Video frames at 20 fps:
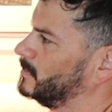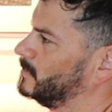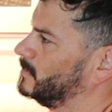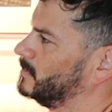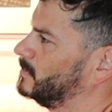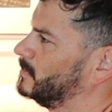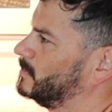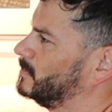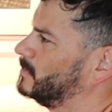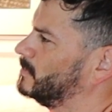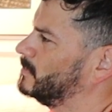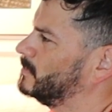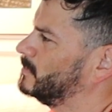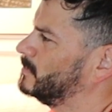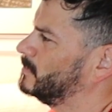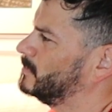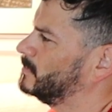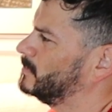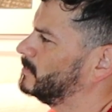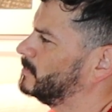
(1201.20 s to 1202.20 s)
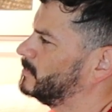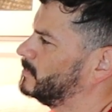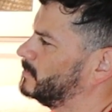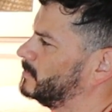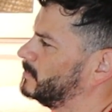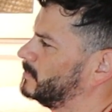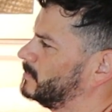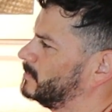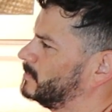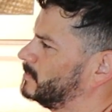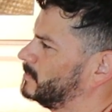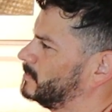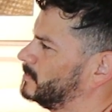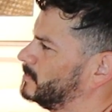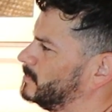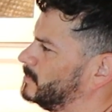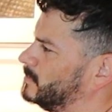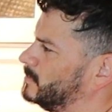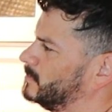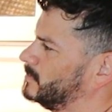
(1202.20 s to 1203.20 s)

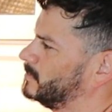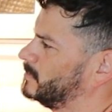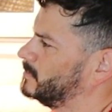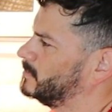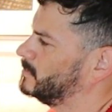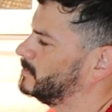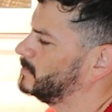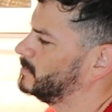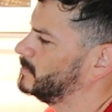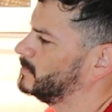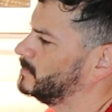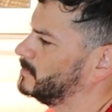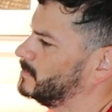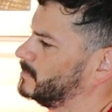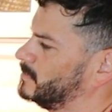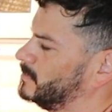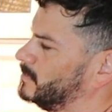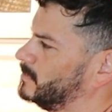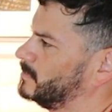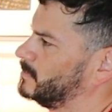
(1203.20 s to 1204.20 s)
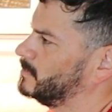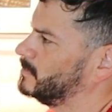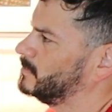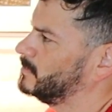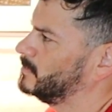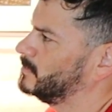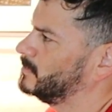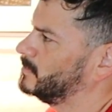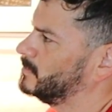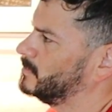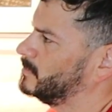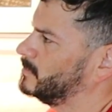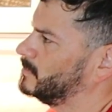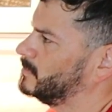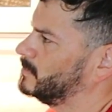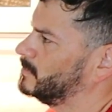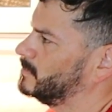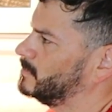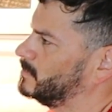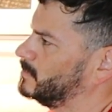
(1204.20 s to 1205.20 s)

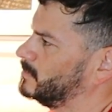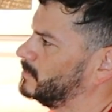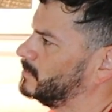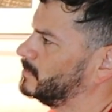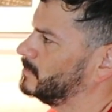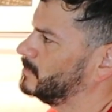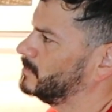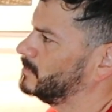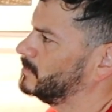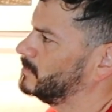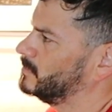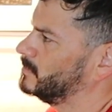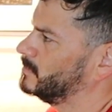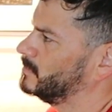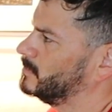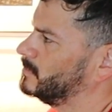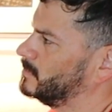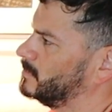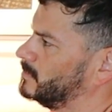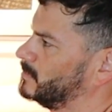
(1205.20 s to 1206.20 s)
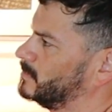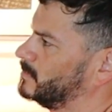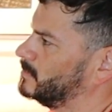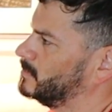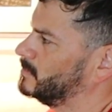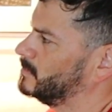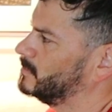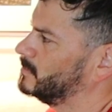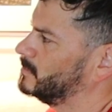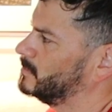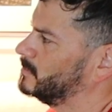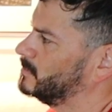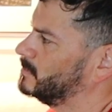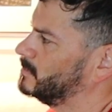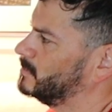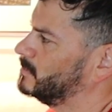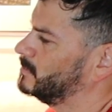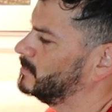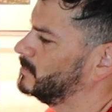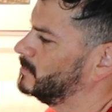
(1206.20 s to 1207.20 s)

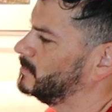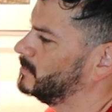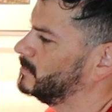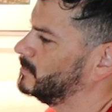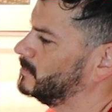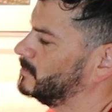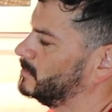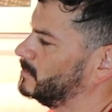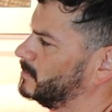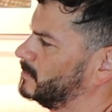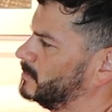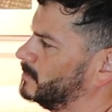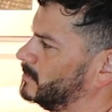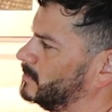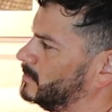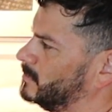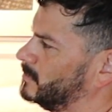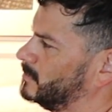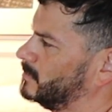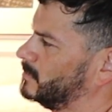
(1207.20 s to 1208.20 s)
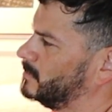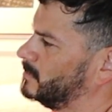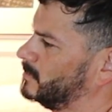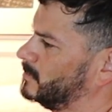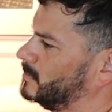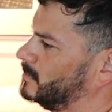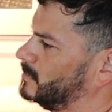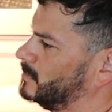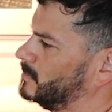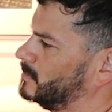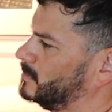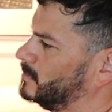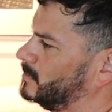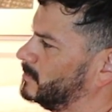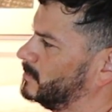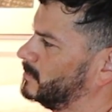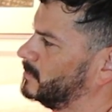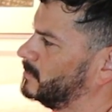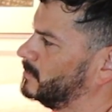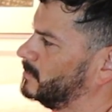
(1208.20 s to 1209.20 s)
(silent)